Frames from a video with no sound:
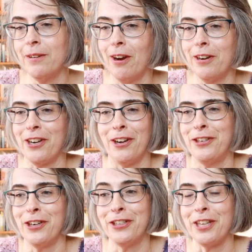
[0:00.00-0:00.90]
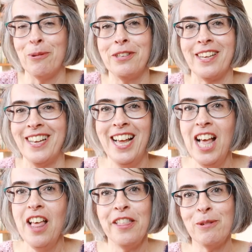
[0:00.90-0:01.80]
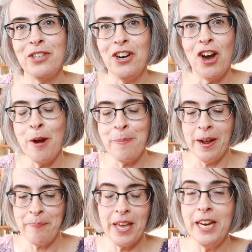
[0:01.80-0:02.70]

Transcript: That was an eye-opener.